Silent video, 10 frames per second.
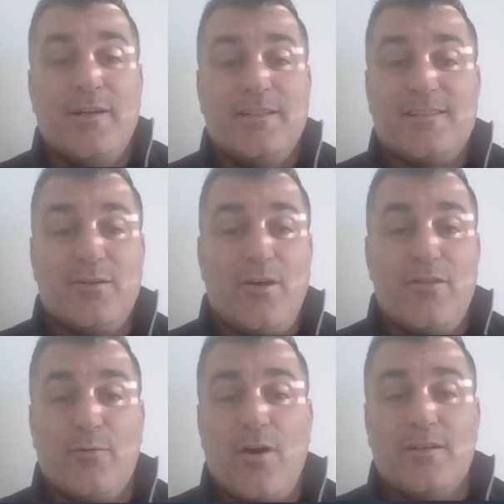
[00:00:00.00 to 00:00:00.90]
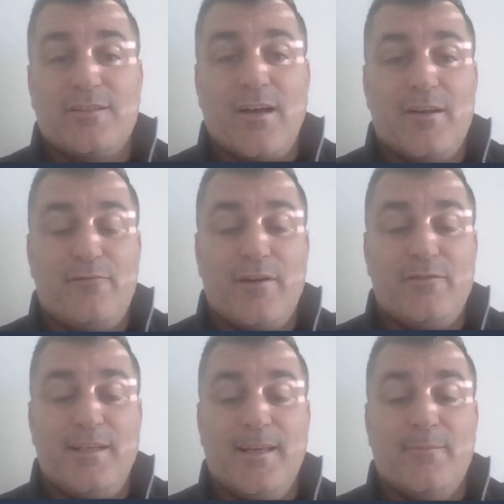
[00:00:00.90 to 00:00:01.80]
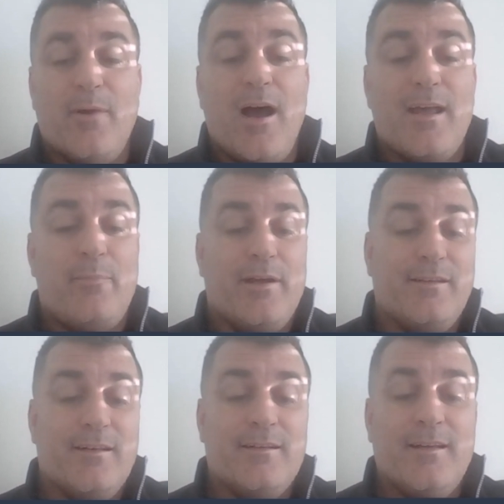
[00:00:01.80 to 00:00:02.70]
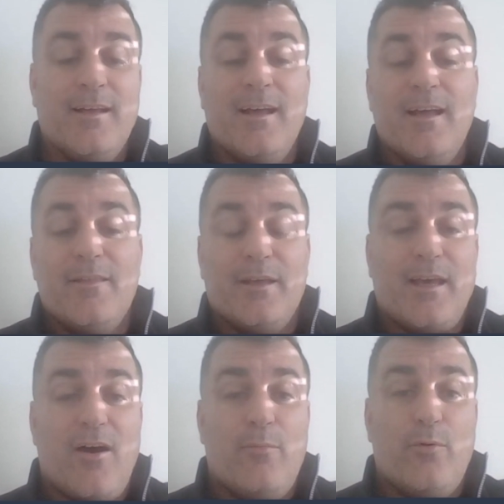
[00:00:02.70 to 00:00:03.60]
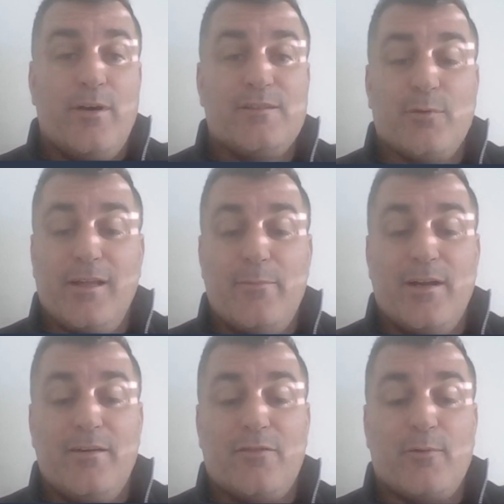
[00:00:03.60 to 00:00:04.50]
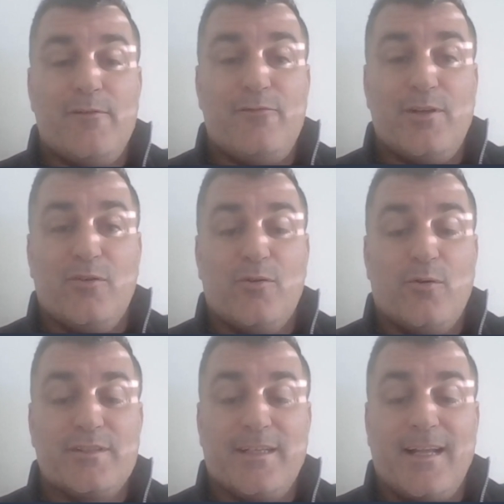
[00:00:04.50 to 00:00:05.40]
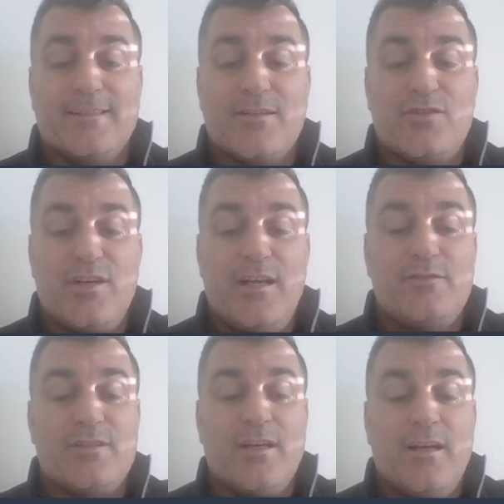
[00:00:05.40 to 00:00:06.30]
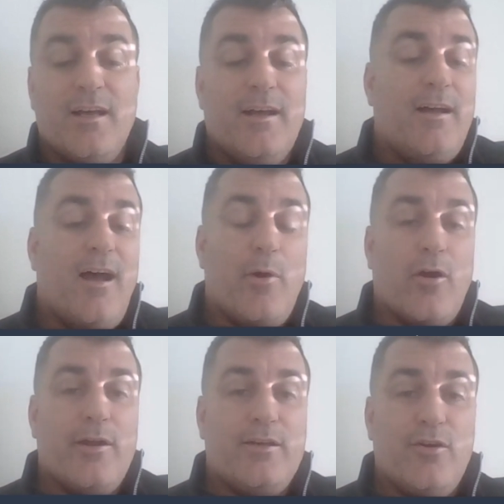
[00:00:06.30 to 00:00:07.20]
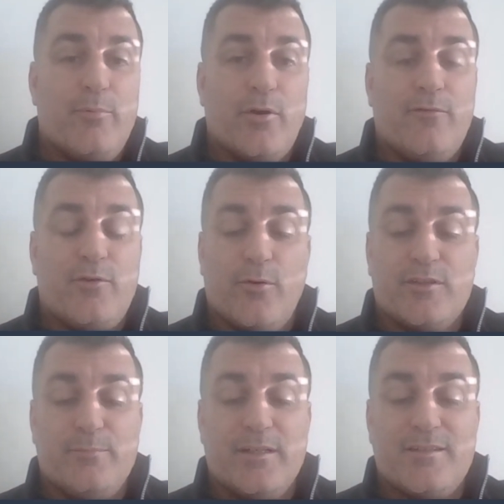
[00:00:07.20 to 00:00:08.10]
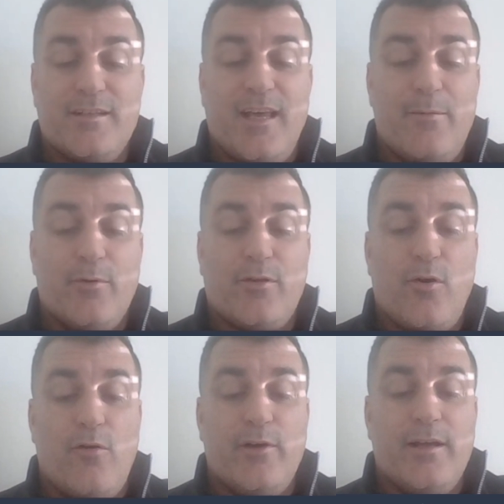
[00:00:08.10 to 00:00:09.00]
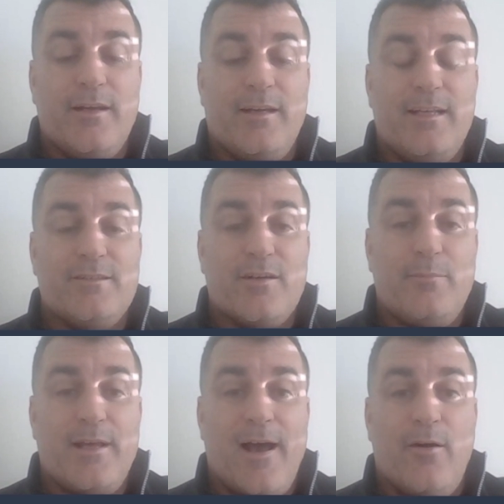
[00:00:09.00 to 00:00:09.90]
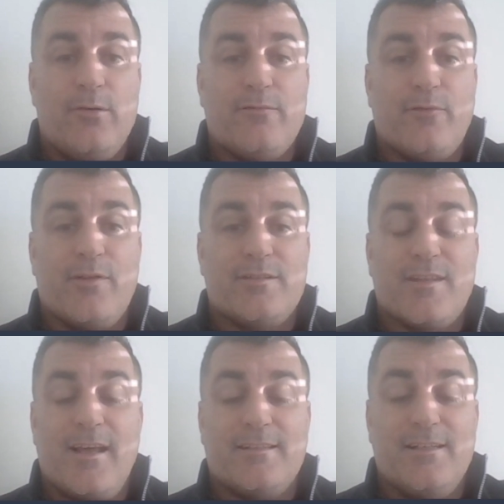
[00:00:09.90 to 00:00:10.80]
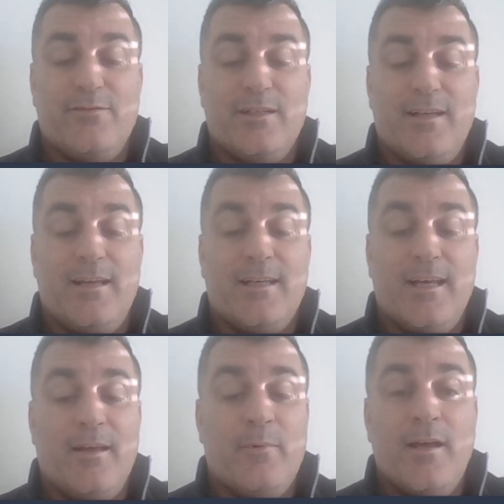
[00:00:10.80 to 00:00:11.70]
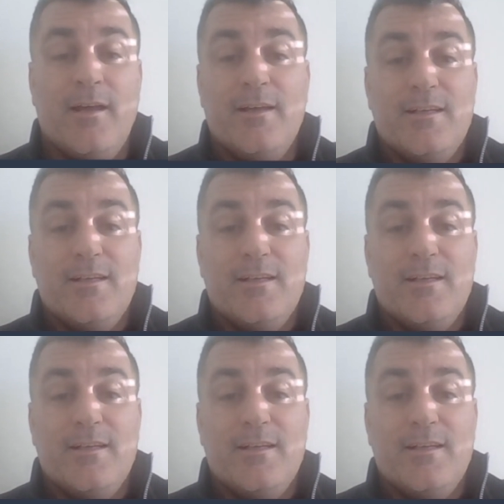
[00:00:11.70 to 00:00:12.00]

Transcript: But it's still on the wrong side of 50, in my opinion. The Cowboys were limited to 3 field goals against the Chiefs. Amari Cooper, of course, missed the game with COVID, and he's going to be out for this Thanksgiving Day game.